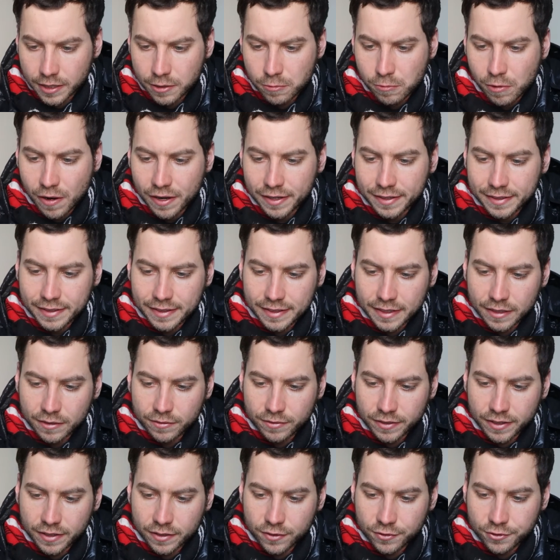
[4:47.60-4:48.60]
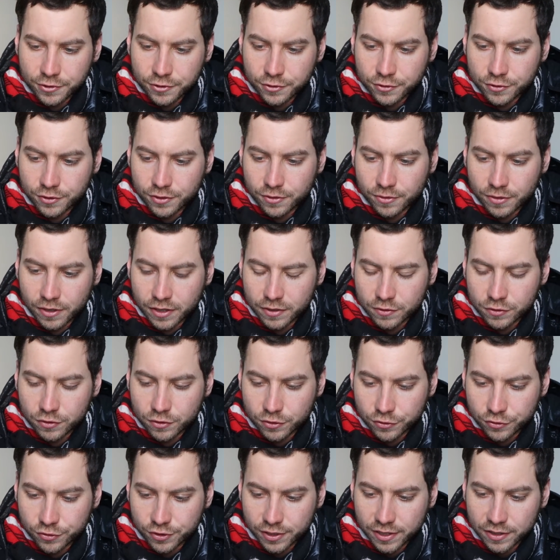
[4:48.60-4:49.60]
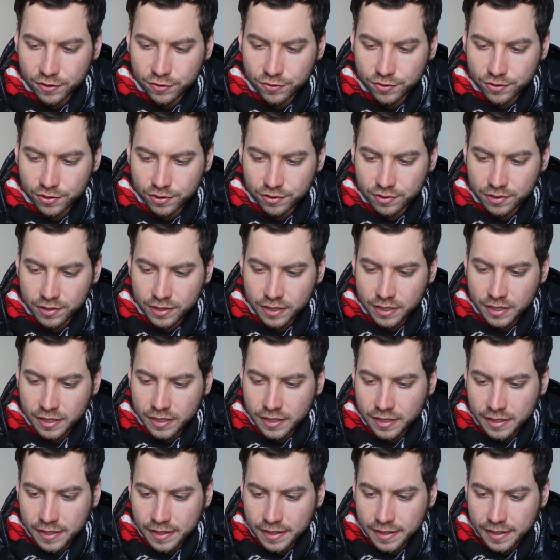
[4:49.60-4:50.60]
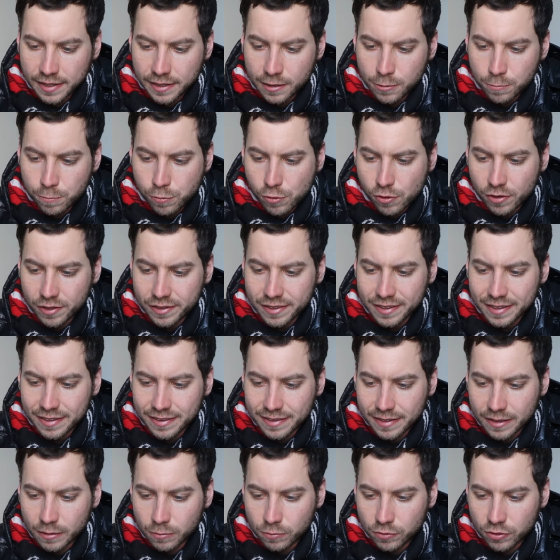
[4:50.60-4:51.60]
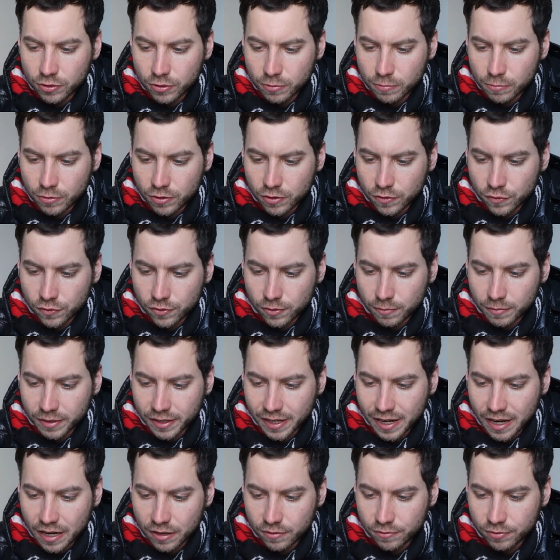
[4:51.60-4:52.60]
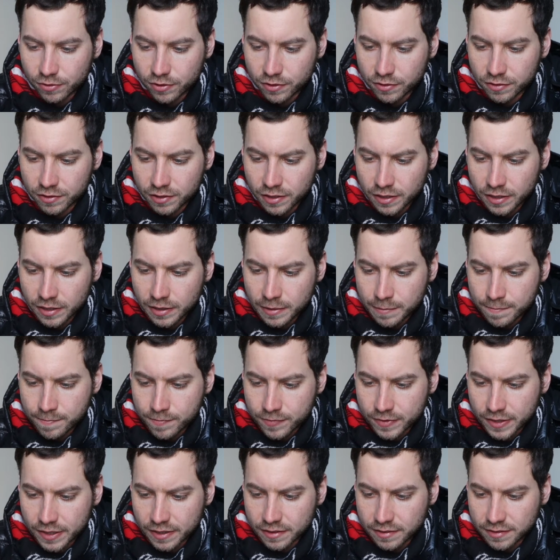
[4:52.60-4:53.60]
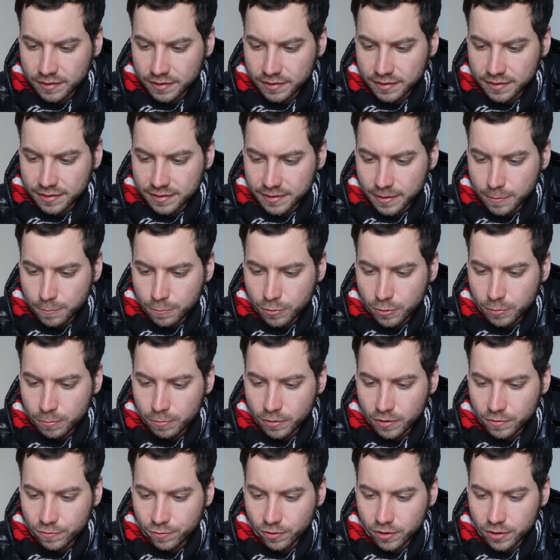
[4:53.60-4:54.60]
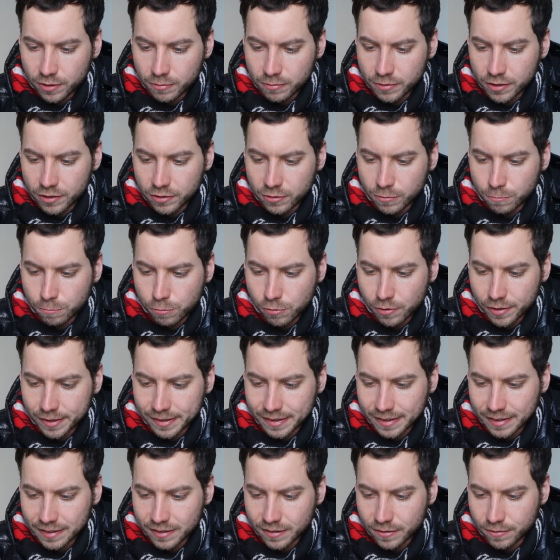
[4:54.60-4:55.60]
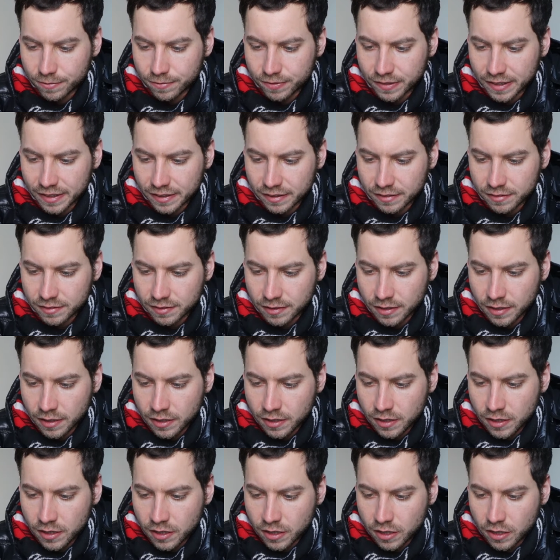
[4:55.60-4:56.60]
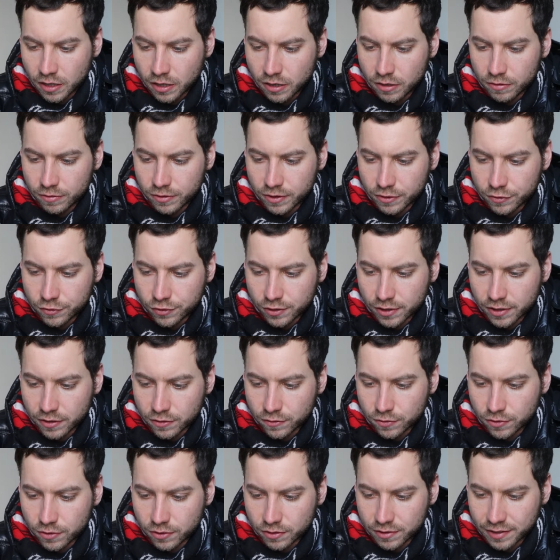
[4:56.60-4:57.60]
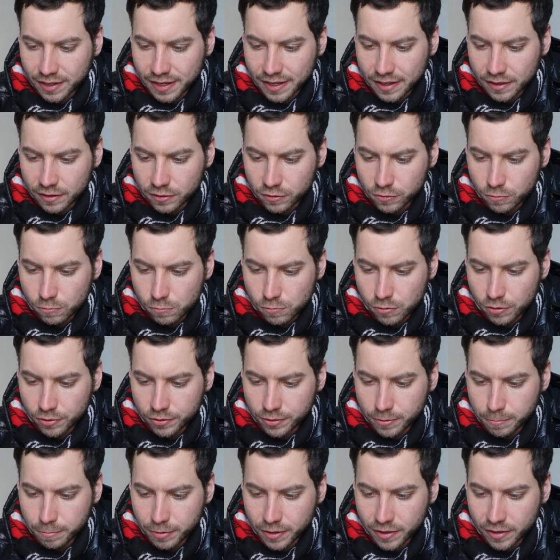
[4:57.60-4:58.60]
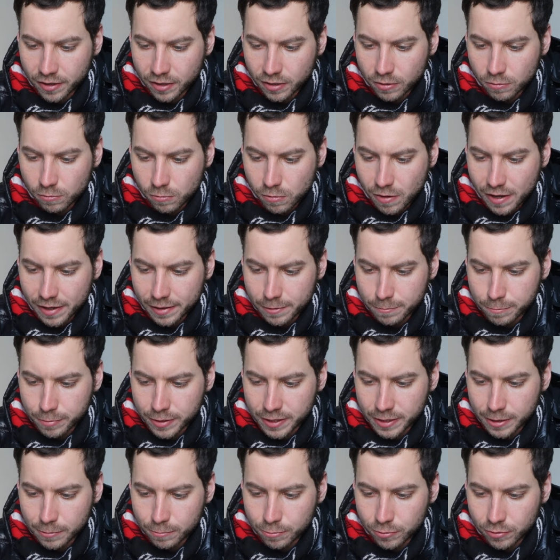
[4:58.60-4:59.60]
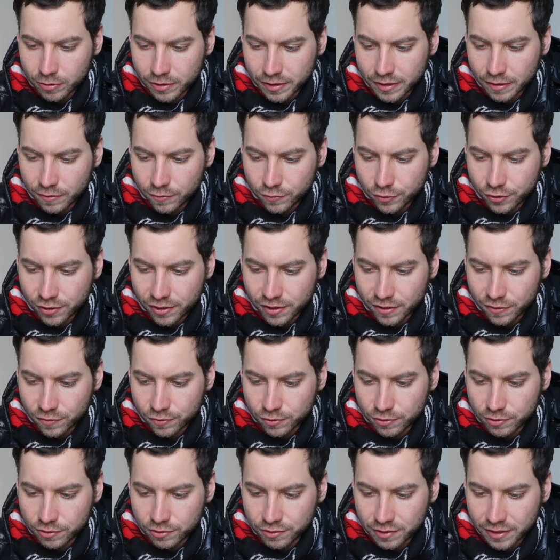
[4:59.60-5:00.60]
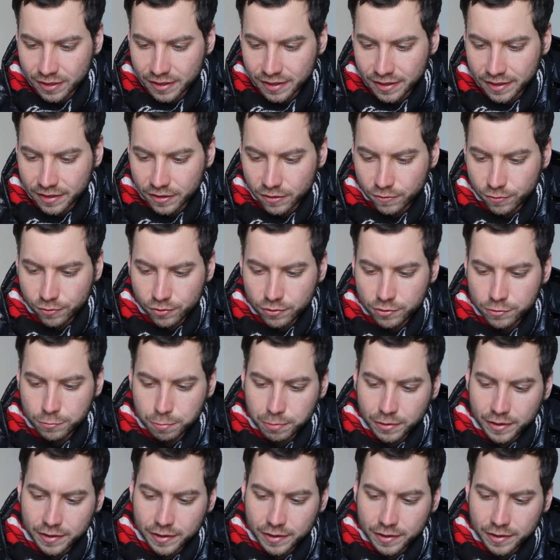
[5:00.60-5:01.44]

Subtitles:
And why give intergenerational transfers? An important theme to emerge from the conference is the simple but fundamental point that the effects of a transfer tax will depend on why people give transfers in the first